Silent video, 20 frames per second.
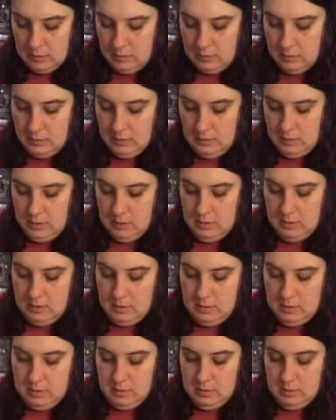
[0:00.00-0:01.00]
There we go.
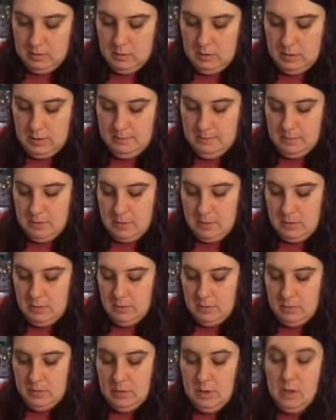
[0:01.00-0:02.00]
Okay,
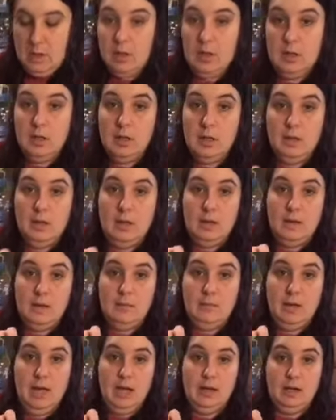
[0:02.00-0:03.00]
so on the
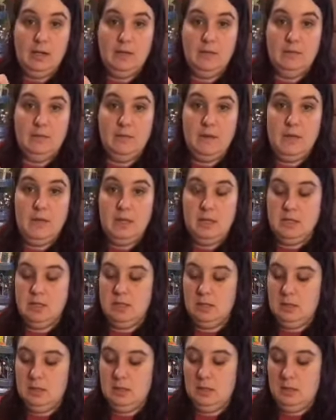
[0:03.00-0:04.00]
back of
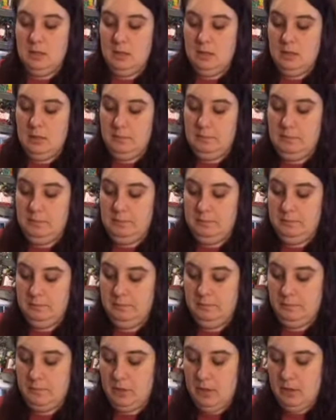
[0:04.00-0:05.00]
these
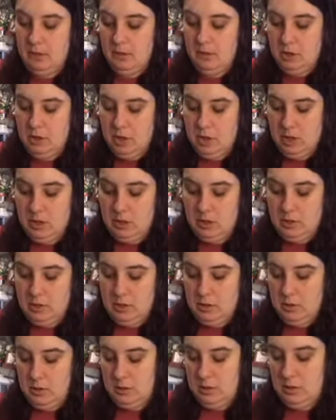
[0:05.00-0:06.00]

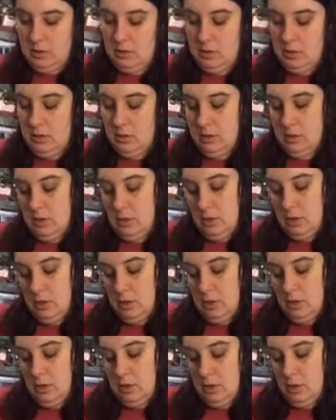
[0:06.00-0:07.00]
jars,
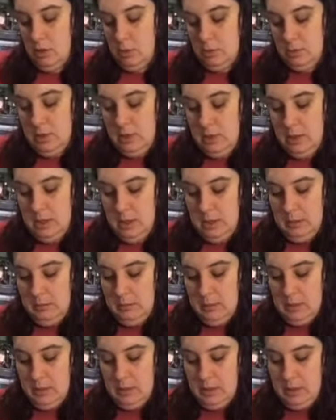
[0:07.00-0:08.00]
you can open it up,
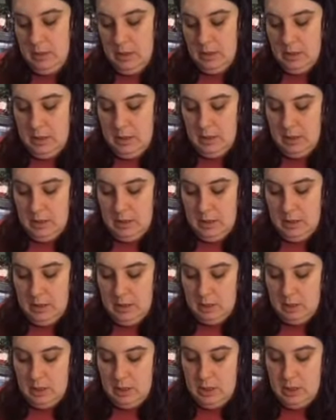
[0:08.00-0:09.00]
and it
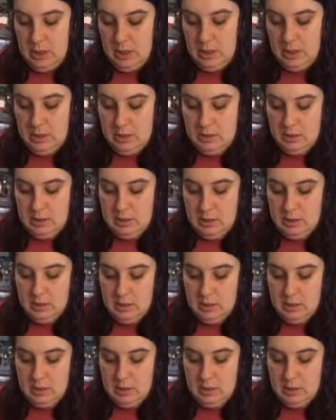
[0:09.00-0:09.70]
actually has